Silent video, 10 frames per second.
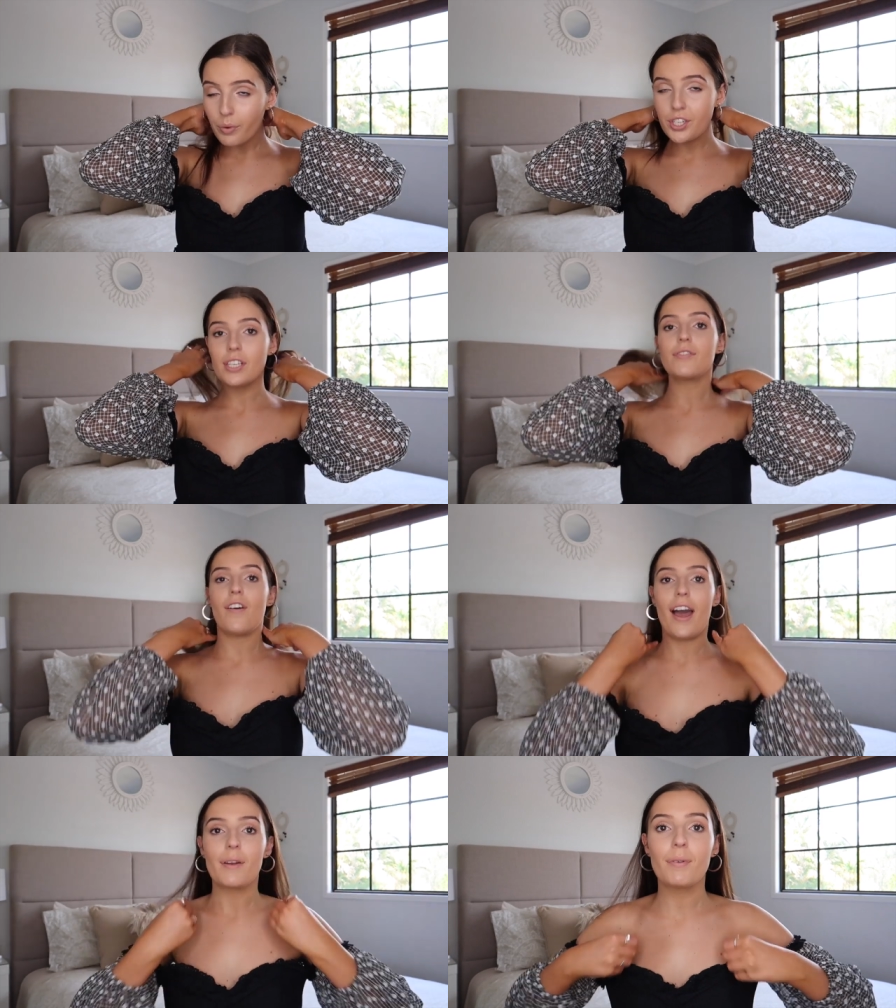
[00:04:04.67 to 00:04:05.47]
which is
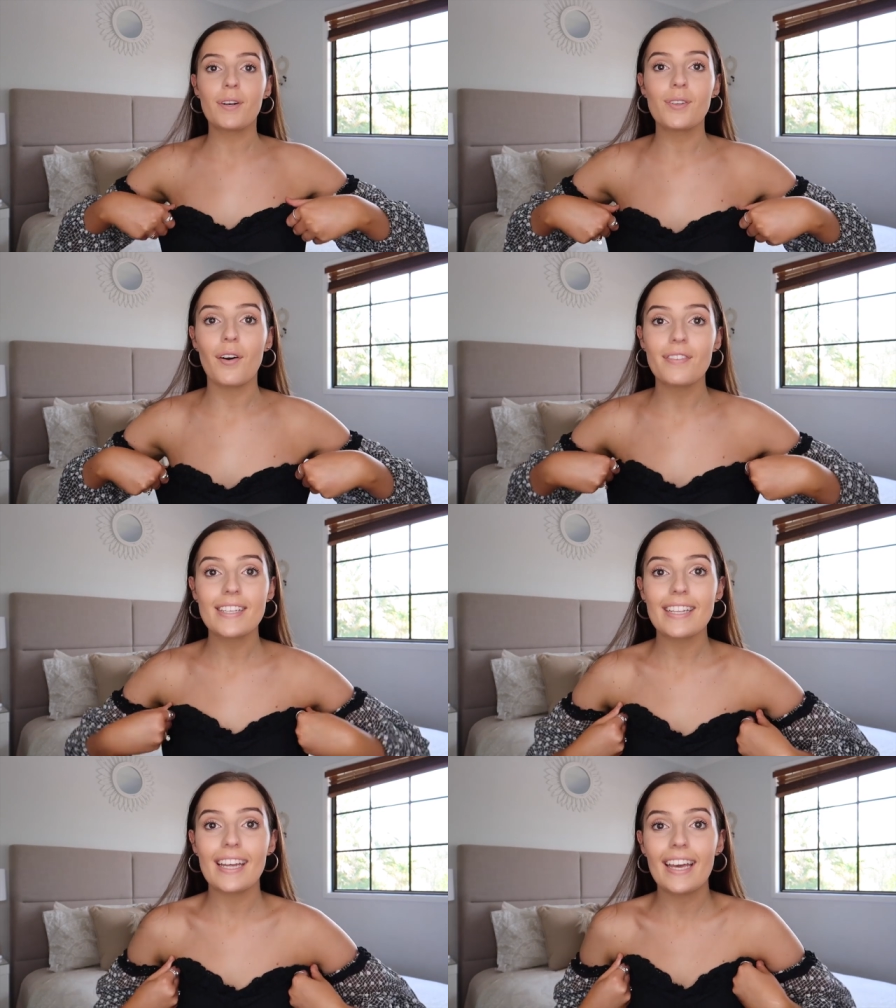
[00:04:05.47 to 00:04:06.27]
fine because
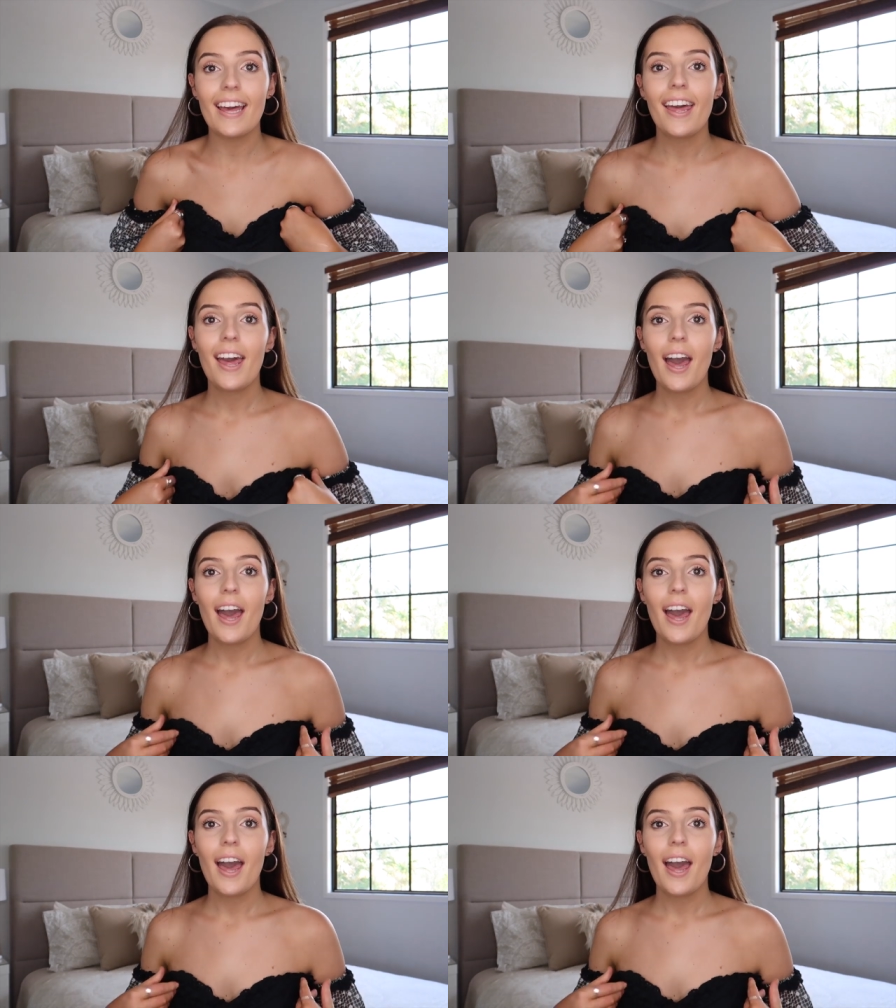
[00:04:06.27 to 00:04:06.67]
obviously